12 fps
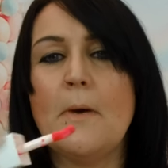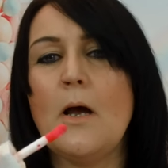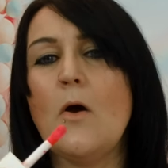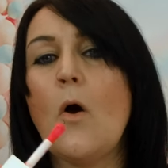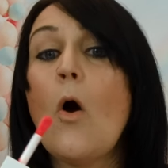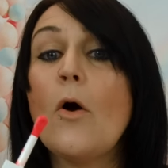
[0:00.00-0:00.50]

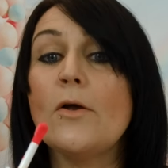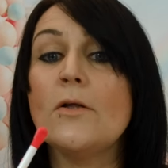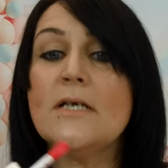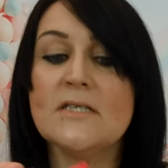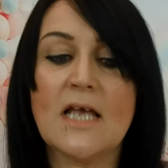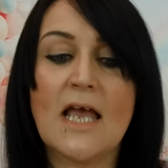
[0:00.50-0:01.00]
or
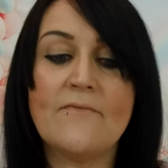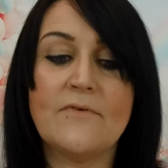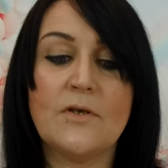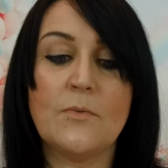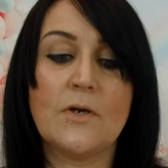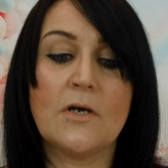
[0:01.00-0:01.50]
oil, as ever
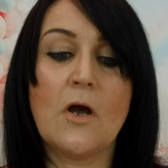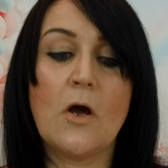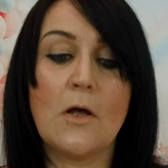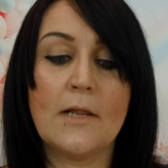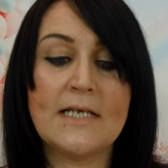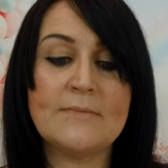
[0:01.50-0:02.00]
you want to call it.